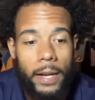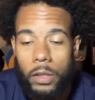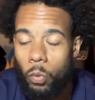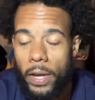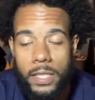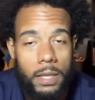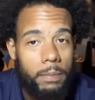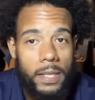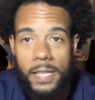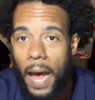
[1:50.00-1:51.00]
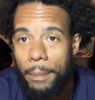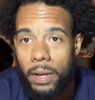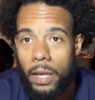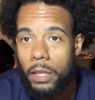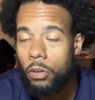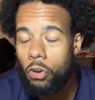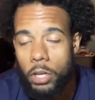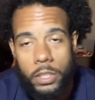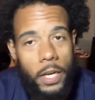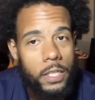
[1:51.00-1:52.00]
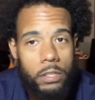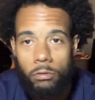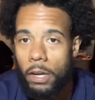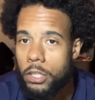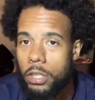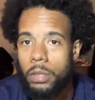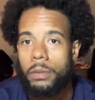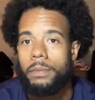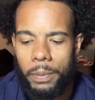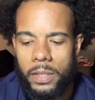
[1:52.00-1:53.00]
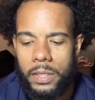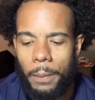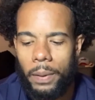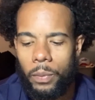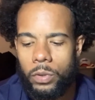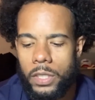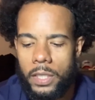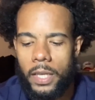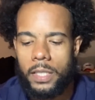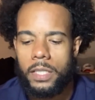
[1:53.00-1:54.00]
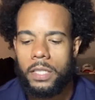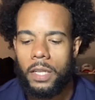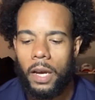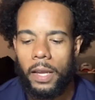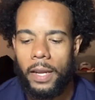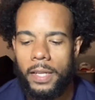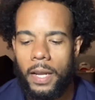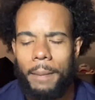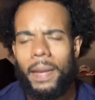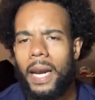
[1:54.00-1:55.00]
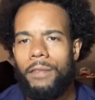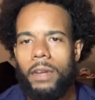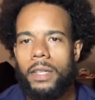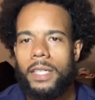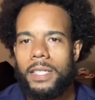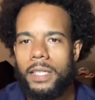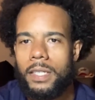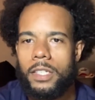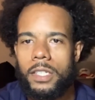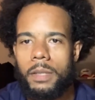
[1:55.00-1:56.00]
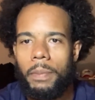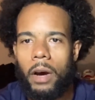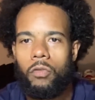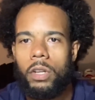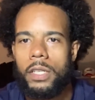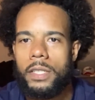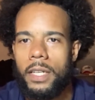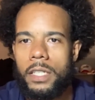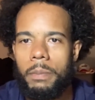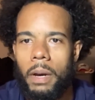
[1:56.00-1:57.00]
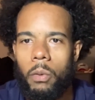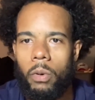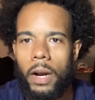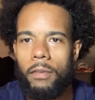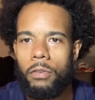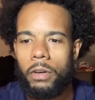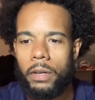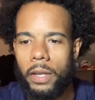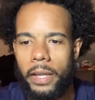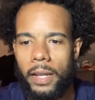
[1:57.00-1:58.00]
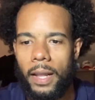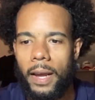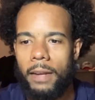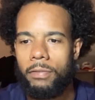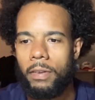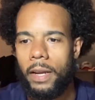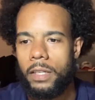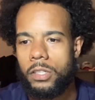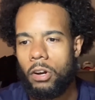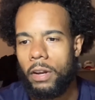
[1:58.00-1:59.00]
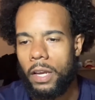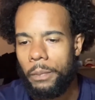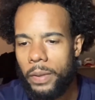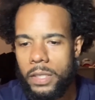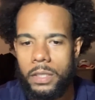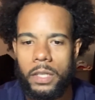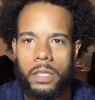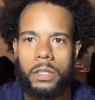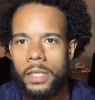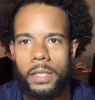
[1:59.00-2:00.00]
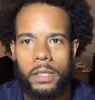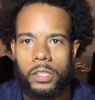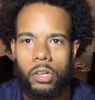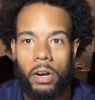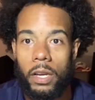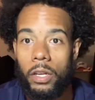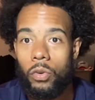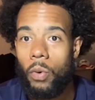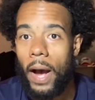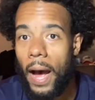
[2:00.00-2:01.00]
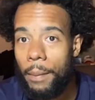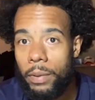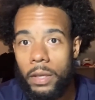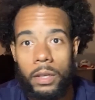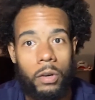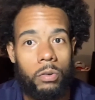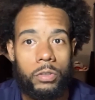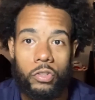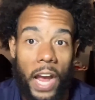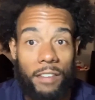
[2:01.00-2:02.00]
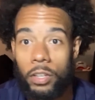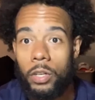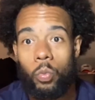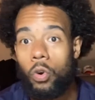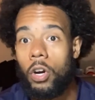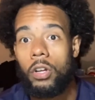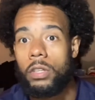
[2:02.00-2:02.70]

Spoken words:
the way something's happening, you can always change direction. But some people just get stuck. And this isn't just about real estate. It's about whatever in life, like starting a business, starting a new hobby, going traveling the world.